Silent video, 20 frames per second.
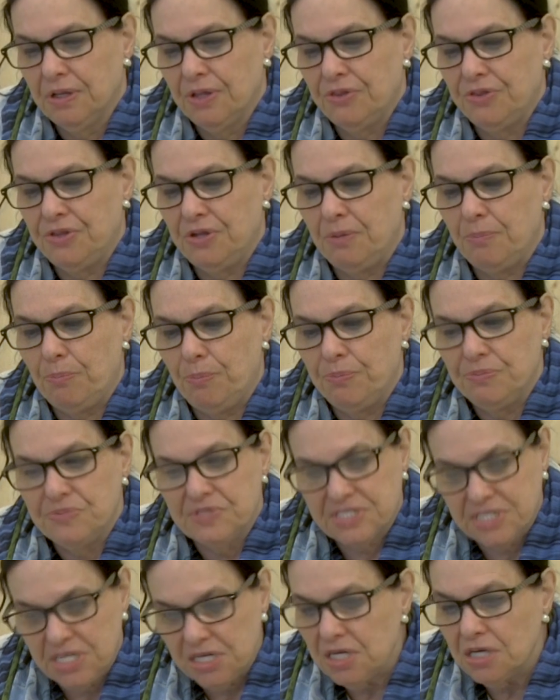The
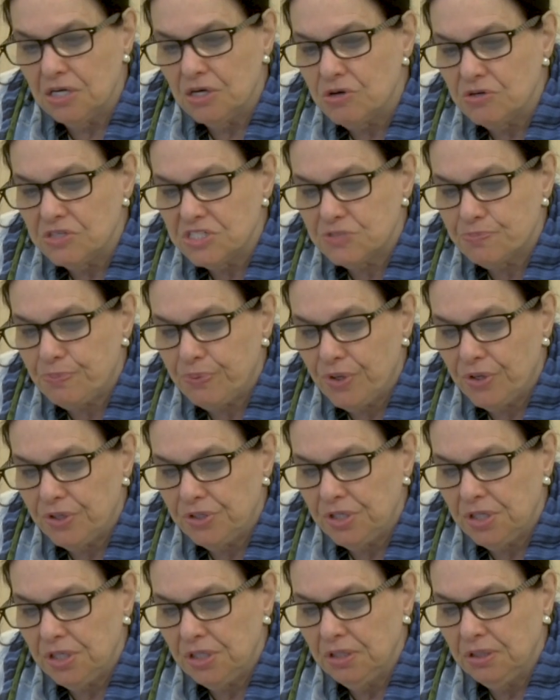synagogues
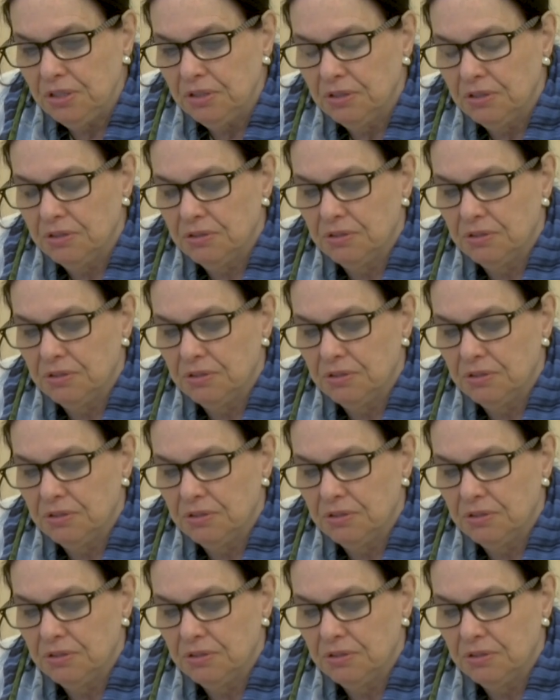burning,